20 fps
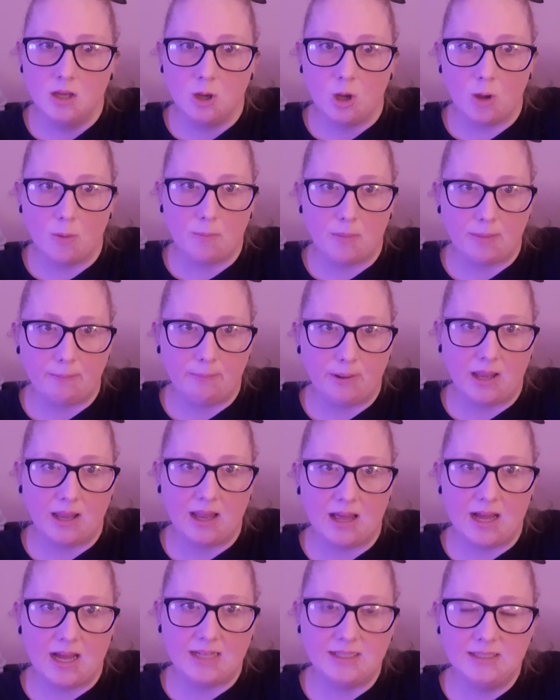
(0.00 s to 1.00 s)
on my
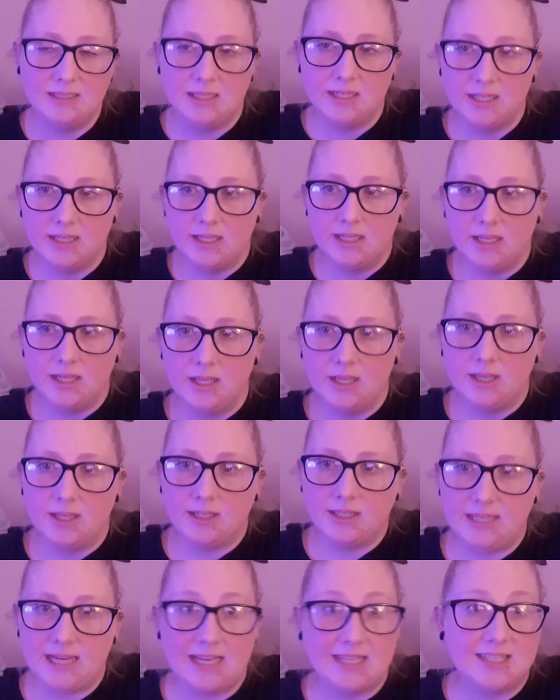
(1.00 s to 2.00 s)
plan.
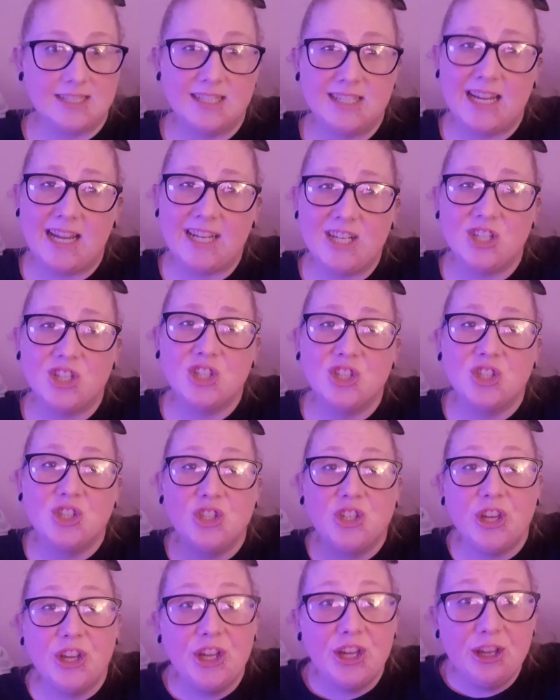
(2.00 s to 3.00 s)
Yesterday's
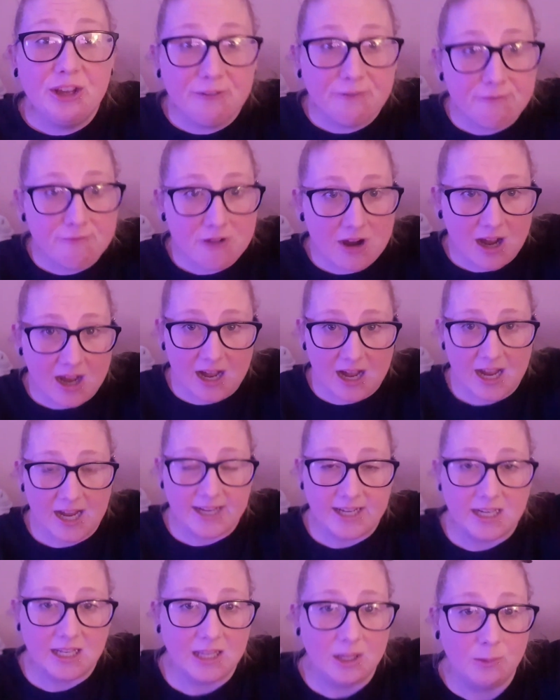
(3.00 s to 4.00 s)
stir
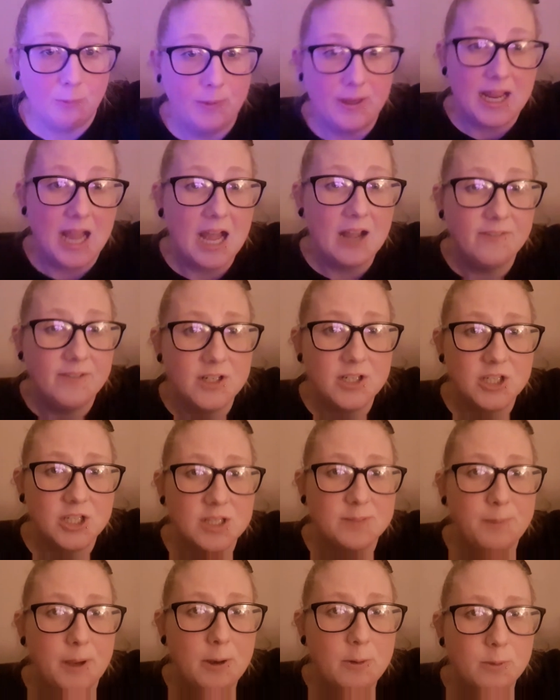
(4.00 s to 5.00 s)
fry, we haven't
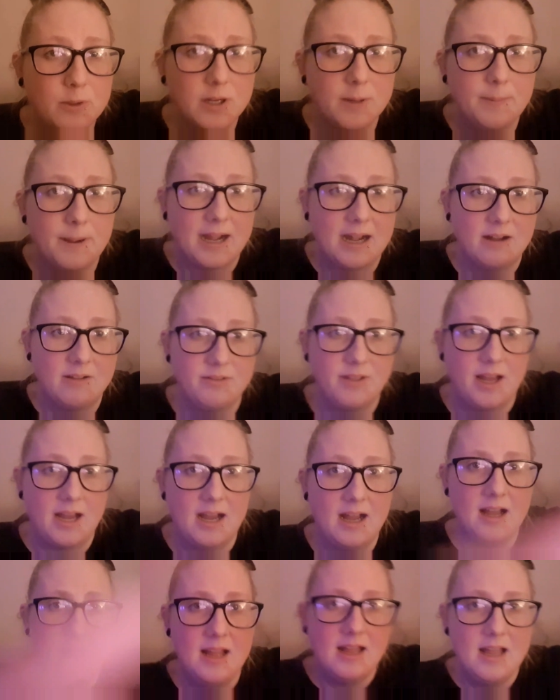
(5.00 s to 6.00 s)
spoke about
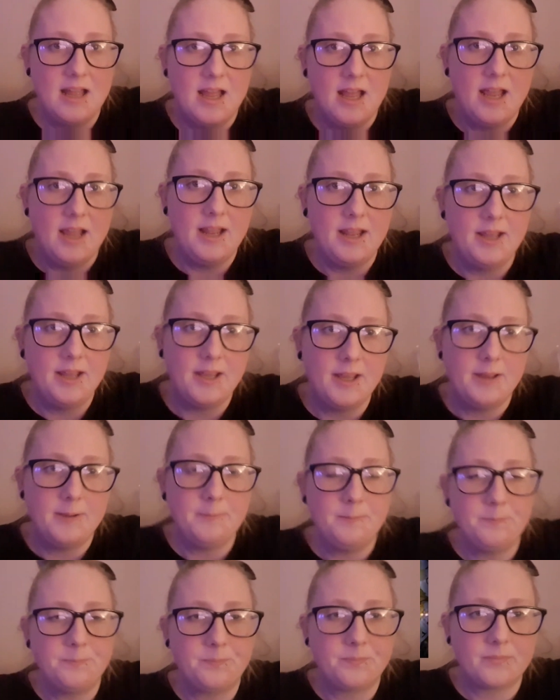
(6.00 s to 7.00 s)
that.
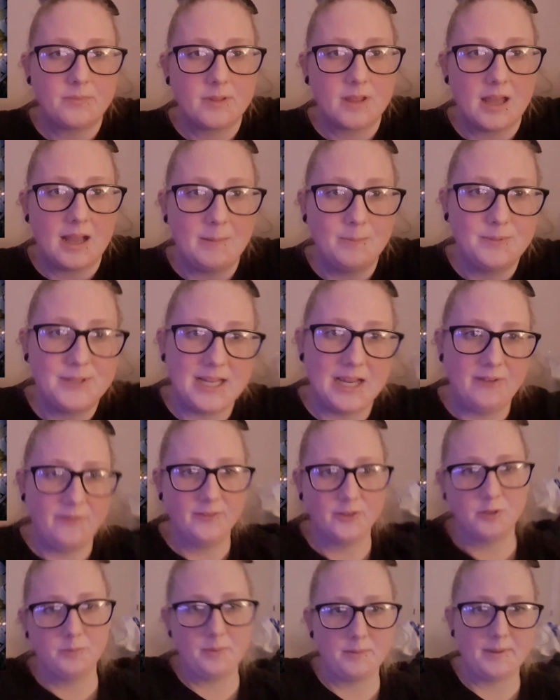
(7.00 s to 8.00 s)
Um, I'm
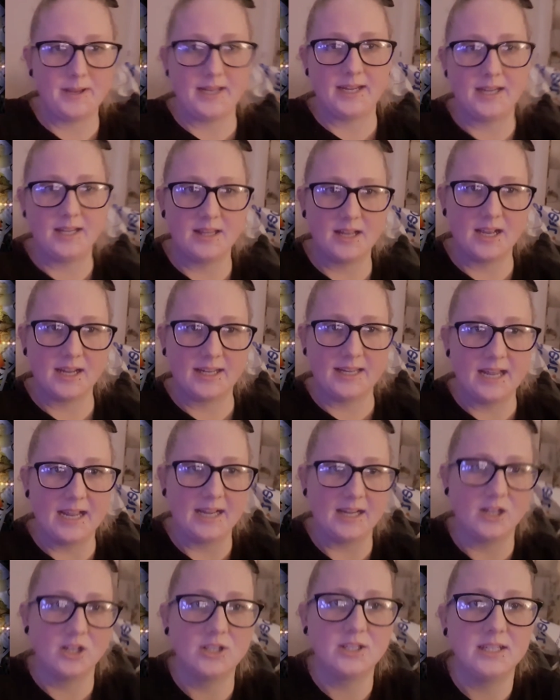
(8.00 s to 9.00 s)
definitely going to be making that
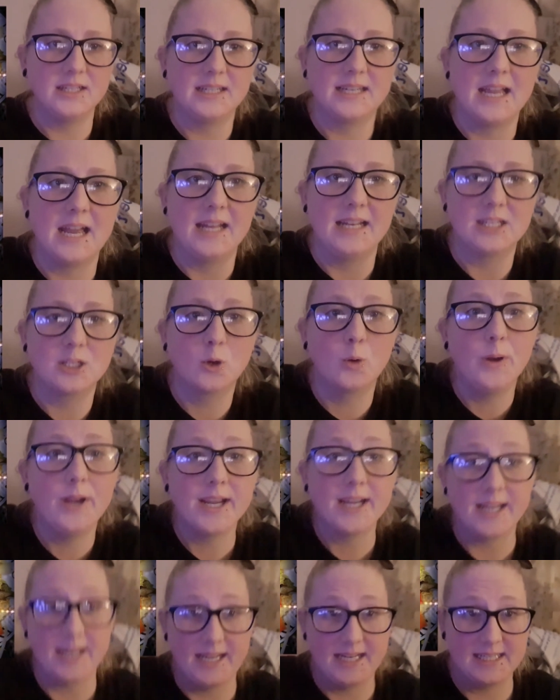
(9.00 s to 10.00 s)
again because, again, it's
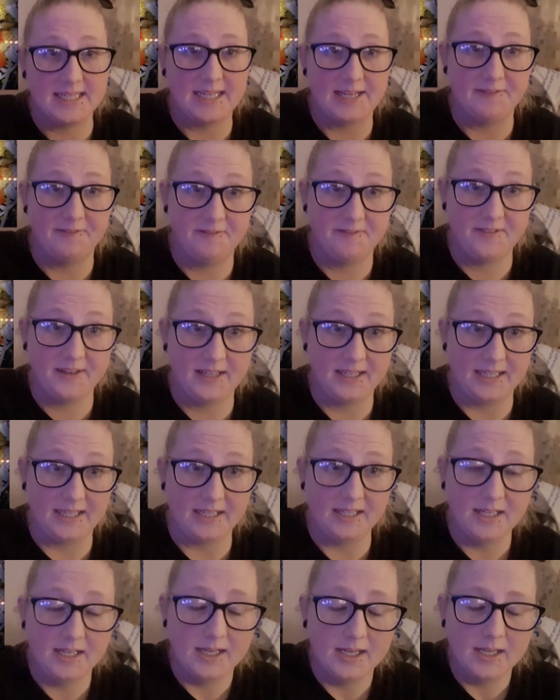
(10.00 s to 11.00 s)
quick, easy and
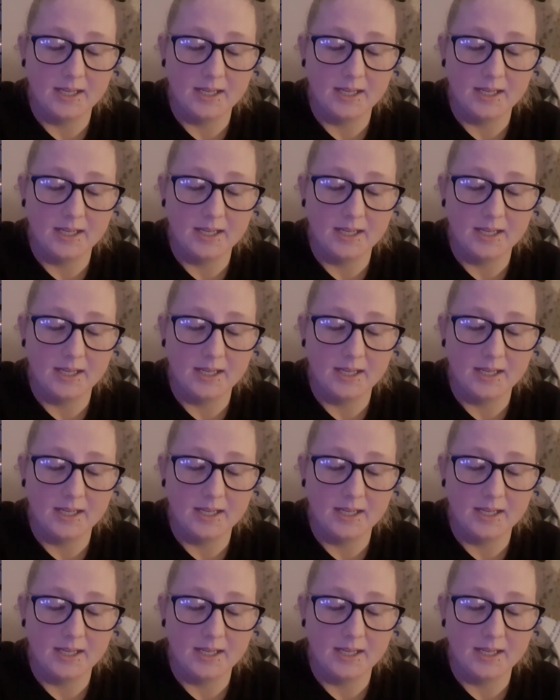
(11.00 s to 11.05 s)
filling.